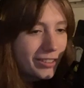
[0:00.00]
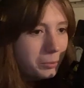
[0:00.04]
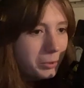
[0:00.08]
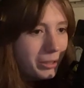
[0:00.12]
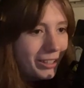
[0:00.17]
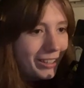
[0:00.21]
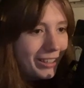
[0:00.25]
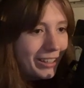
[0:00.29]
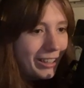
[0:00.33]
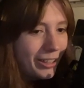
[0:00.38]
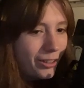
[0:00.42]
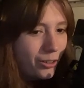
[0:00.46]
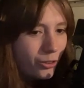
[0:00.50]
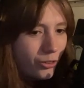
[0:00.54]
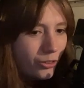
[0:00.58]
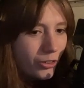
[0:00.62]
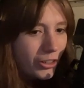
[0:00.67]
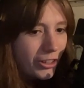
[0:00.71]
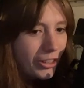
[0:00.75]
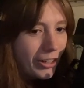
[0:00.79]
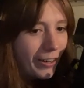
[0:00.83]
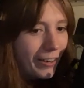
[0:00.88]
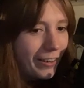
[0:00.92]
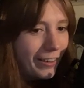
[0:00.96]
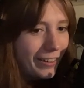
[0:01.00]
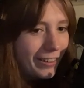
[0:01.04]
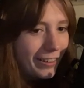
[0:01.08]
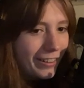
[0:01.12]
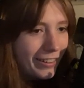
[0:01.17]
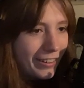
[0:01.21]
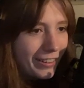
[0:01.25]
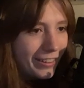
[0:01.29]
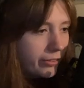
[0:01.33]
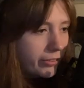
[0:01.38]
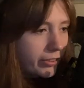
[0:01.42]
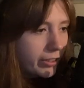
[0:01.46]
She's going to be an elder.
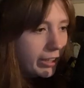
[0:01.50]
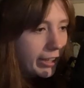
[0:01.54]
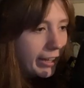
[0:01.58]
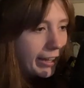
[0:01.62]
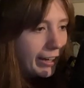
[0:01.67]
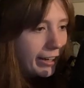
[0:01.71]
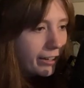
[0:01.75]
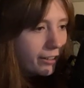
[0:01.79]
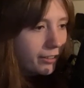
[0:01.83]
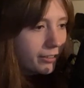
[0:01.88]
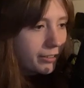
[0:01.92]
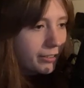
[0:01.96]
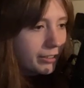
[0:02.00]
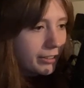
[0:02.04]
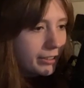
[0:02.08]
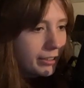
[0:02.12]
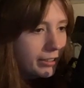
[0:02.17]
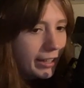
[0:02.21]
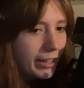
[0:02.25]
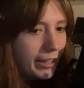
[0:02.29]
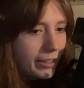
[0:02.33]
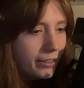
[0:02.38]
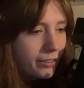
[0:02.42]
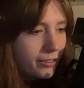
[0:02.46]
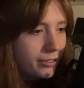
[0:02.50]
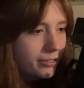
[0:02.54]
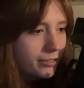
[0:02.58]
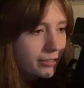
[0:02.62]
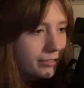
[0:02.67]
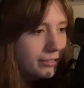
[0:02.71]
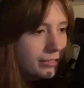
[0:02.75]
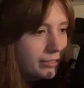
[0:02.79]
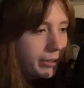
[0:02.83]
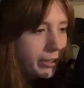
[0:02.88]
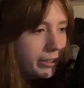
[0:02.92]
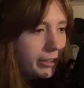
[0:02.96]
Who the hell's Care and
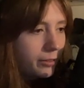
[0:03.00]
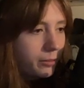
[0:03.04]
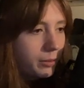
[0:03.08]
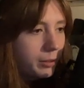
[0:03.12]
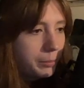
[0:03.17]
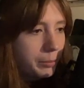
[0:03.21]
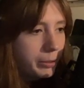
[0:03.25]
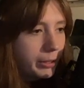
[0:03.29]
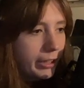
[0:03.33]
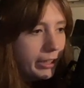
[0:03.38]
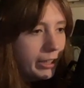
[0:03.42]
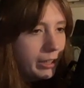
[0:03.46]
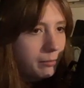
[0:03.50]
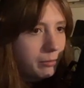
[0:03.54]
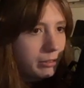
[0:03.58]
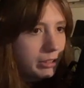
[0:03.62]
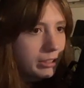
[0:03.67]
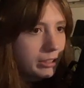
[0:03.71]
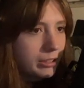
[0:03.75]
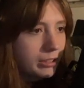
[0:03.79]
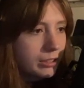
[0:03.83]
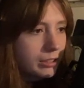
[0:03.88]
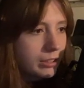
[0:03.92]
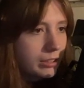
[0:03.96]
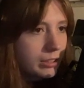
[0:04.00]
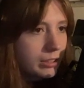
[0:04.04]
Gale? I don't know why these people hate me.